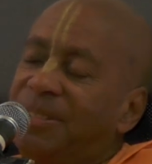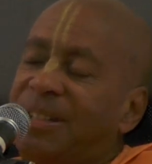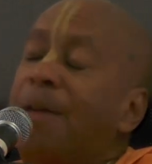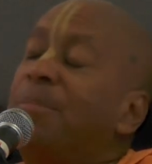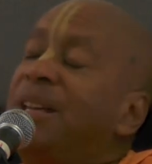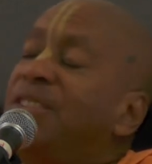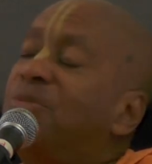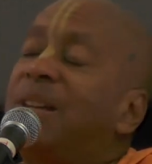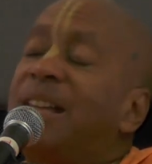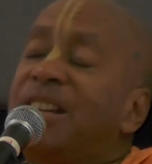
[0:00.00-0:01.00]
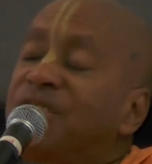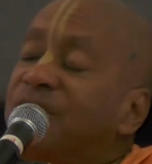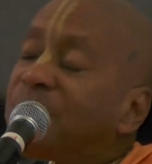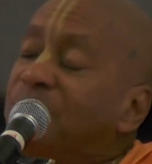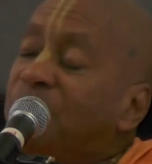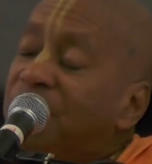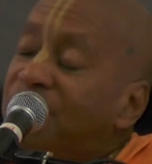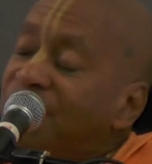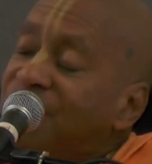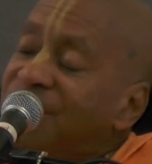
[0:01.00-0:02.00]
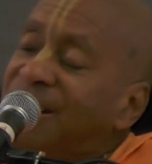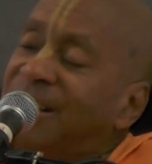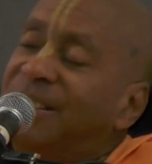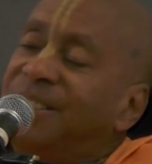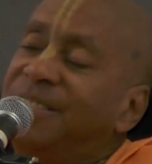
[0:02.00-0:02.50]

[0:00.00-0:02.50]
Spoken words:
That means relationships with Krishna.